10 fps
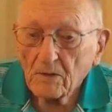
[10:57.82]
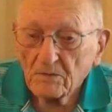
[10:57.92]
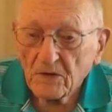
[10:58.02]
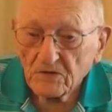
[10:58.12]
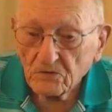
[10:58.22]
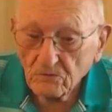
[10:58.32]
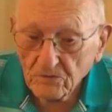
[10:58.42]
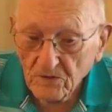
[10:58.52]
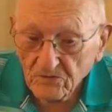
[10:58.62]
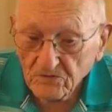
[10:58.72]
They told
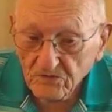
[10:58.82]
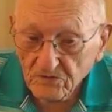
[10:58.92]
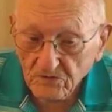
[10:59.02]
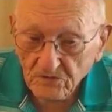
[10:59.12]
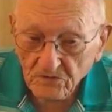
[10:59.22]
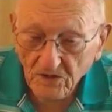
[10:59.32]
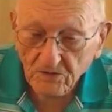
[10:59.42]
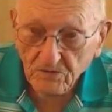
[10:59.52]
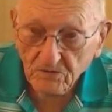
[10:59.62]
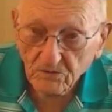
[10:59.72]
us that you can take
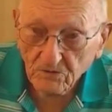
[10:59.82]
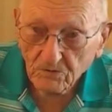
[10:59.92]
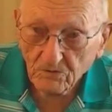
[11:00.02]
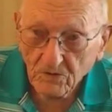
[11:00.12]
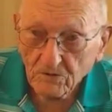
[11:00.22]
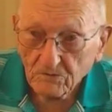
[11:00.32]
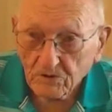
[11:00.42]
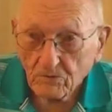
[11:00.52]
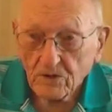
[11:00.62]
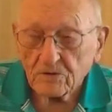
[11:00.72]
it, you're not
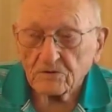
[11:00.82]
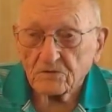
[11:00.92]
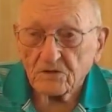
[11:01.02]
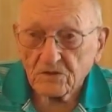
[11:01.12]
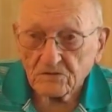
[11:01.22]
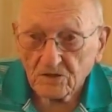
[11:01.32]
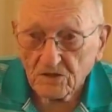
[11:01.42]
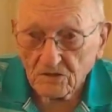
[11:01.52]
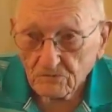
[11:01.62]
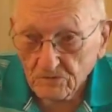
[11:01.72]
required to take the gun